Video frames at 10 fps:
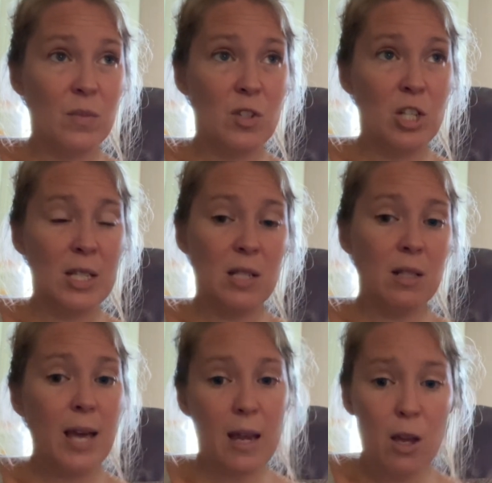just to
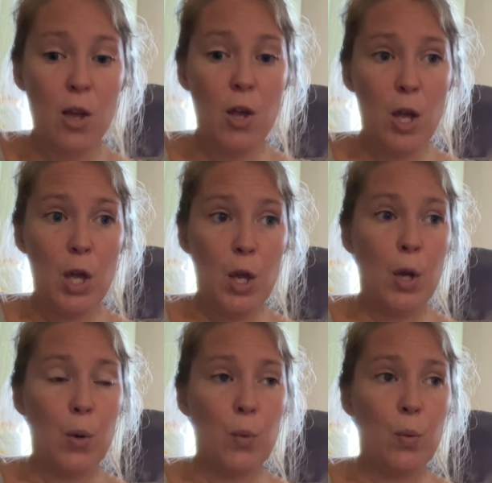like
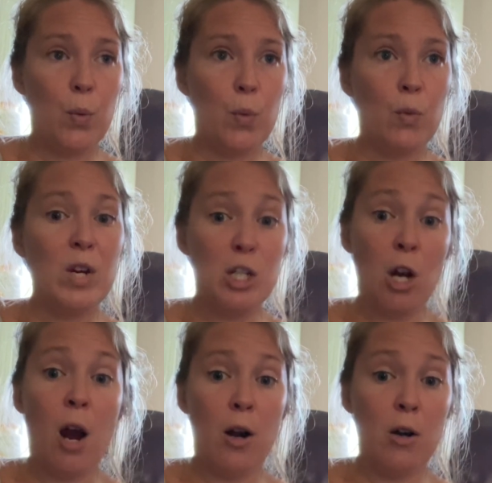
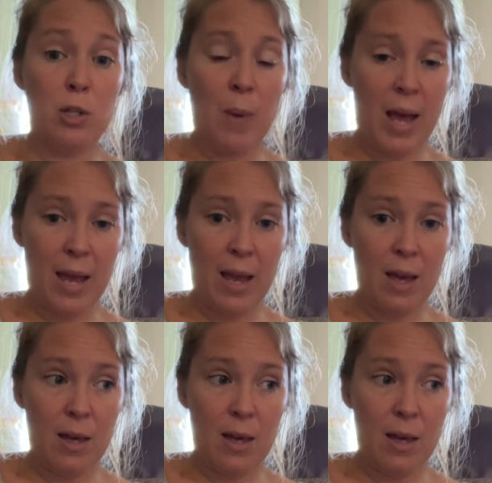recharge my